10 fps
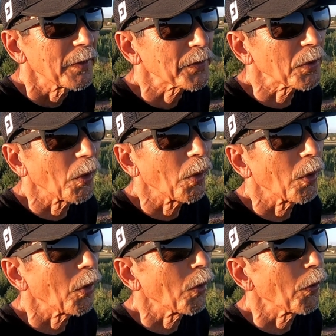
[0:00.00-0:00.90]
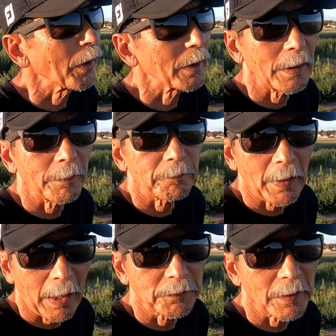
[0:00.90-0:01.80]
so
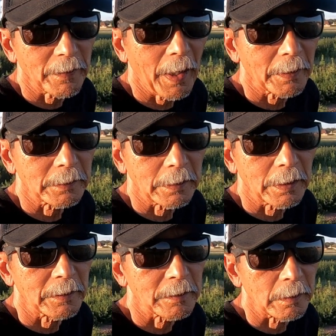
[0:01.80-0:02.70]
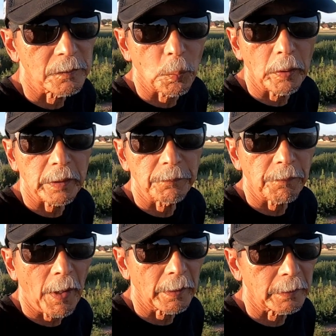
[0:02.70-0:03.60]
after that, now it, it's working
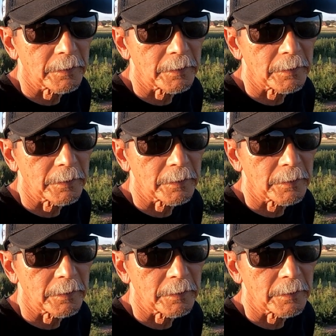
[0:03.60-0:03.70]
fine.